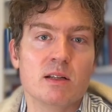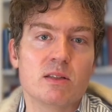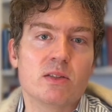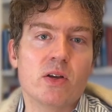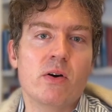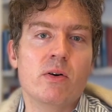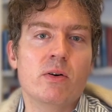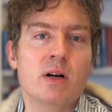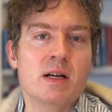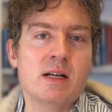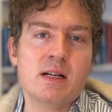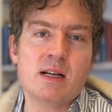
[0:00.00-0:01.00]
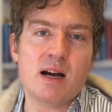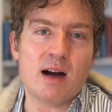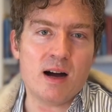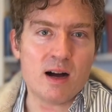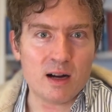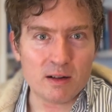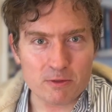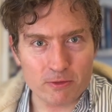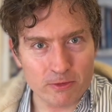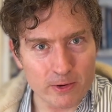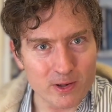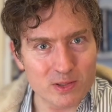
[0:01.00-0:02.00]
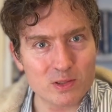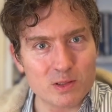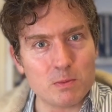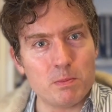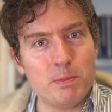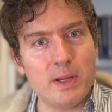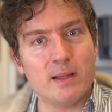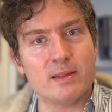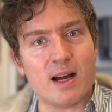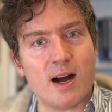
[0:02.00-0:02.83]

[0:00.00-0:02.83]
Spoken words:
So first build